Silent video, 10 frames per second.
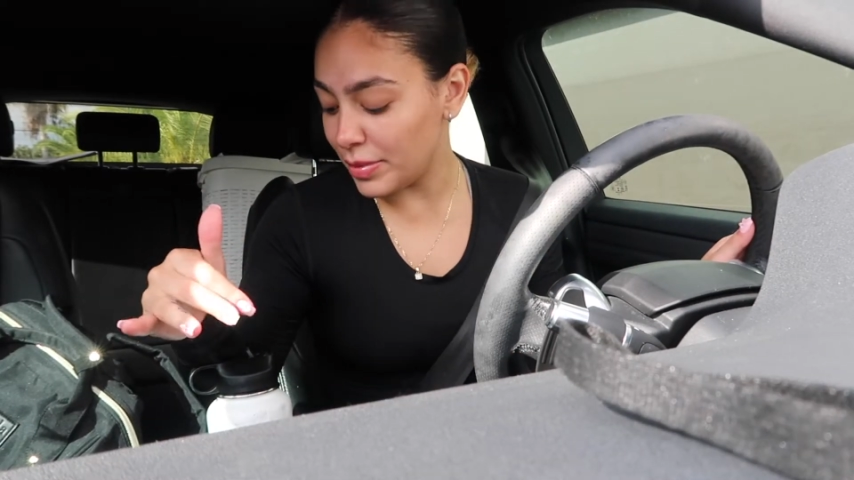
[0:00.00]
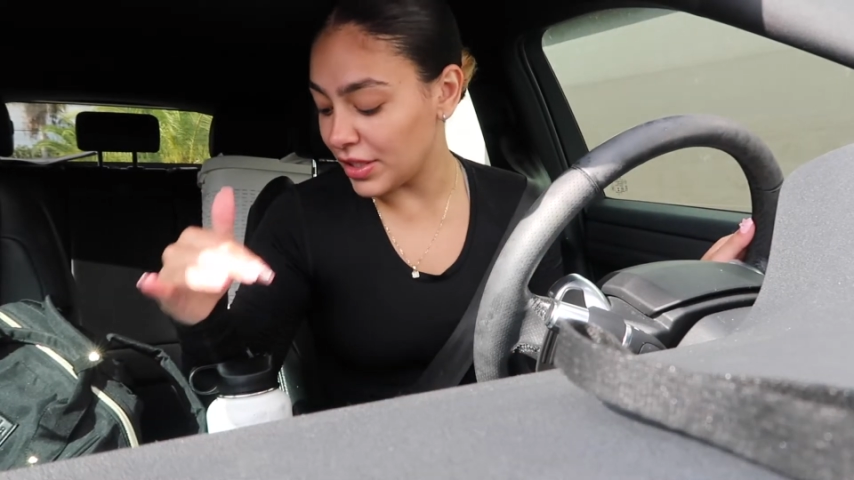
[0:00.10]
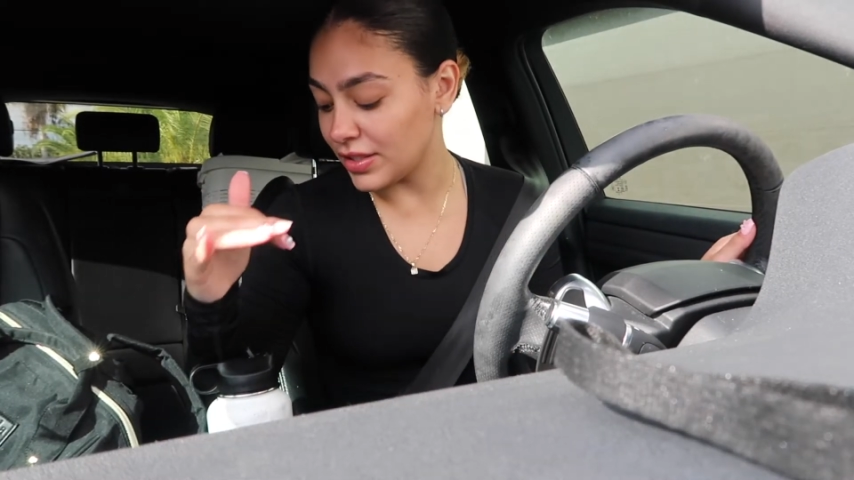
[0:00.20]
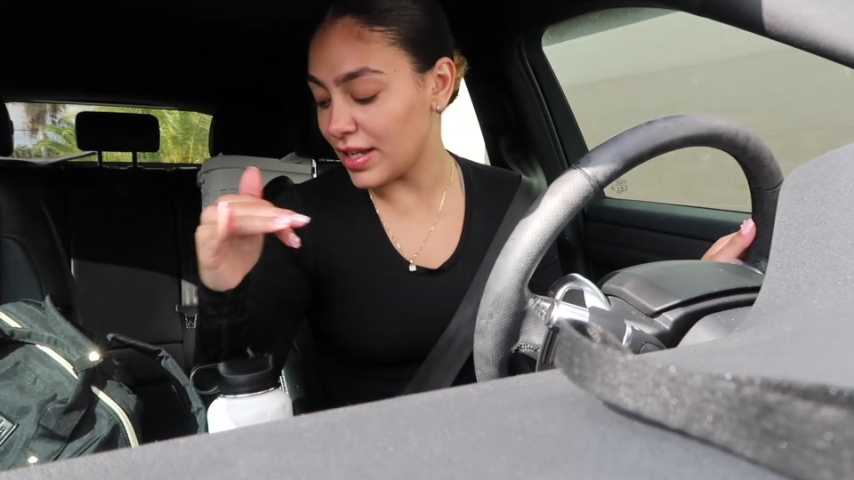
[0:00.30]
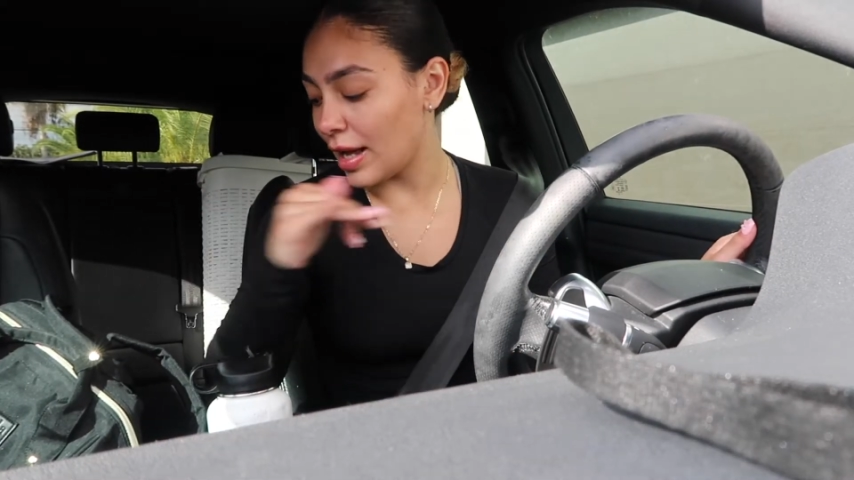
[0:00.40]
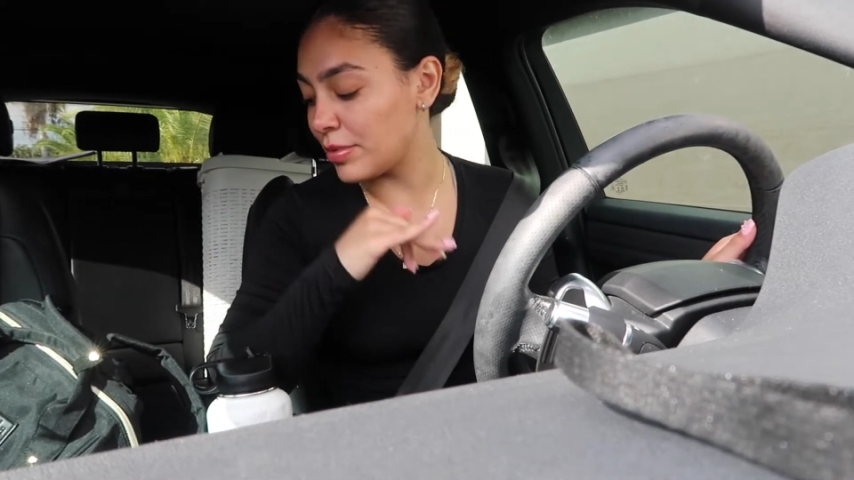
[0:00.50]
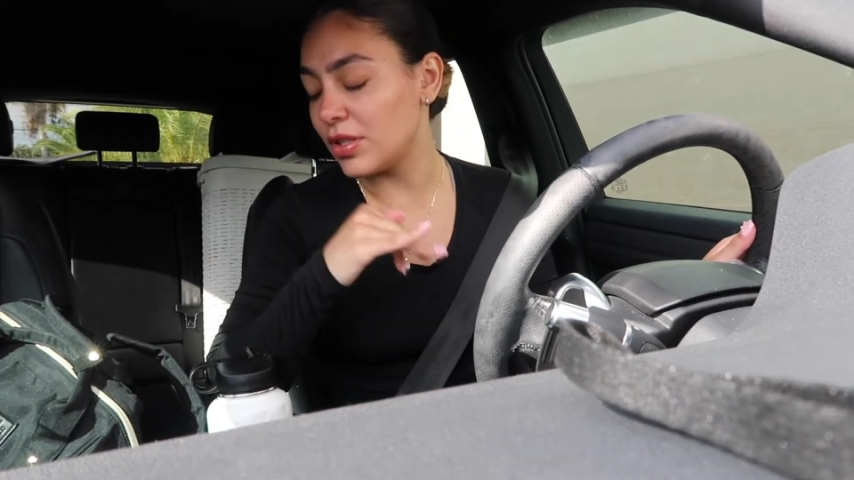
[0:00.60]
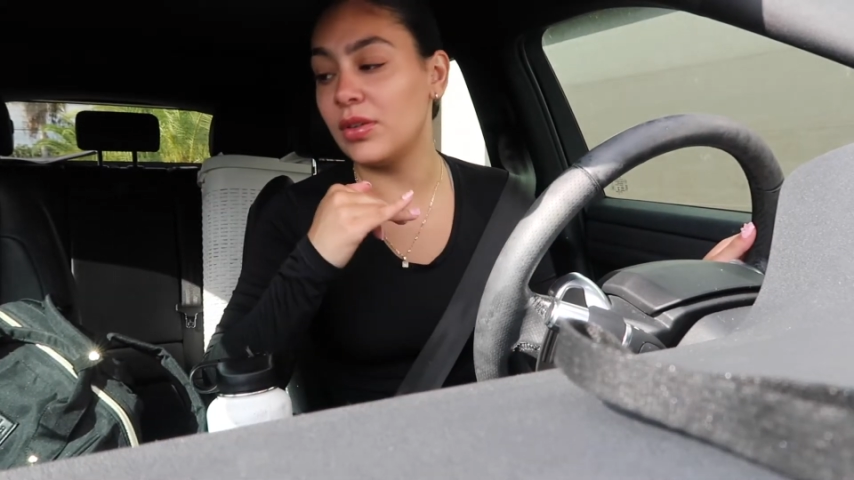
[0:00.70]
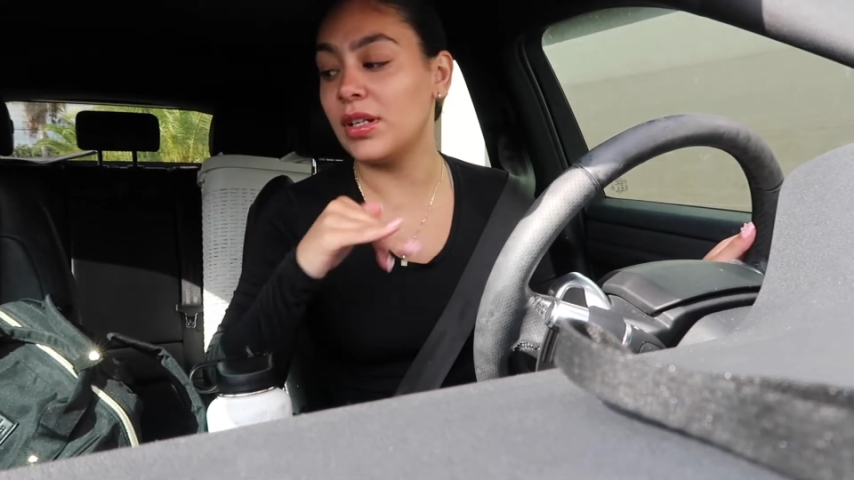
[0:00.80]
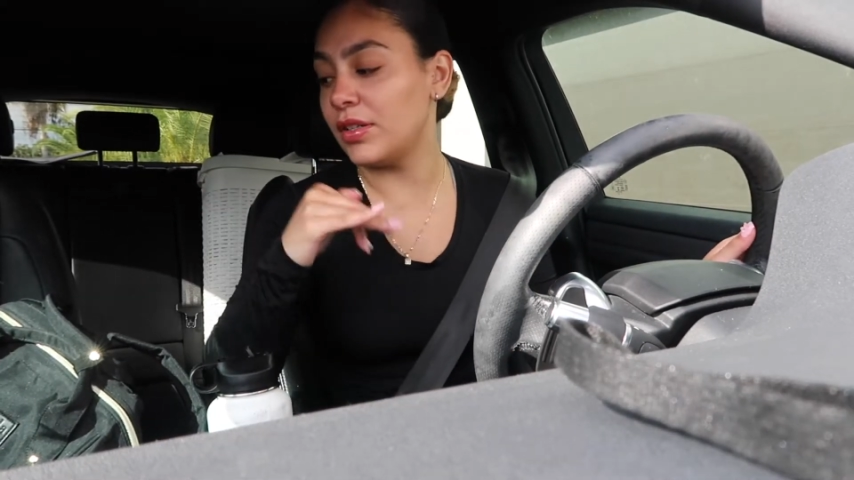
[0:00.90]
but there's
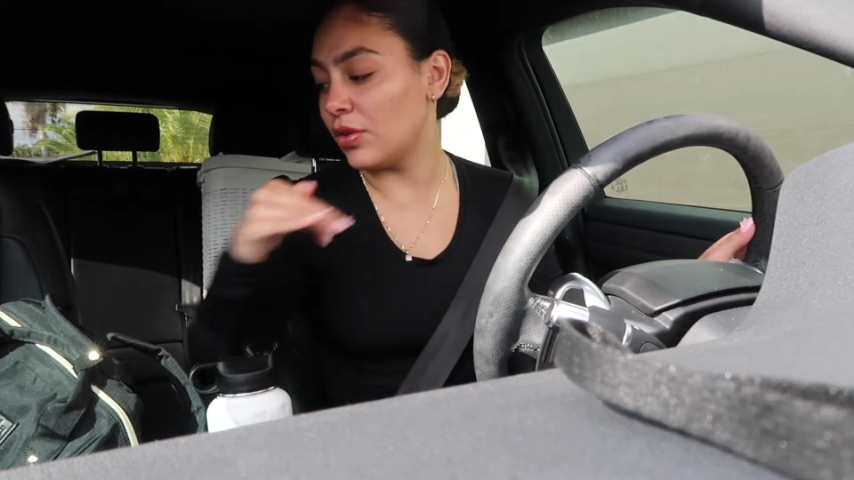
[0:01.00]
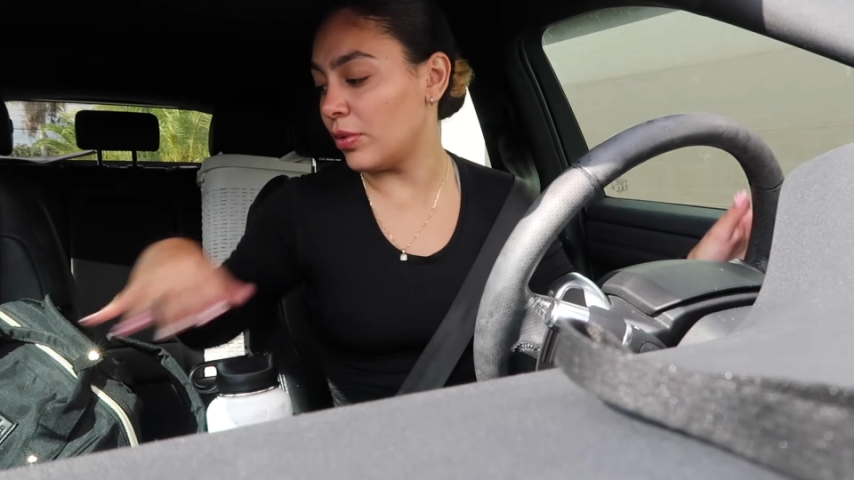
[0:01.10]
absolutely no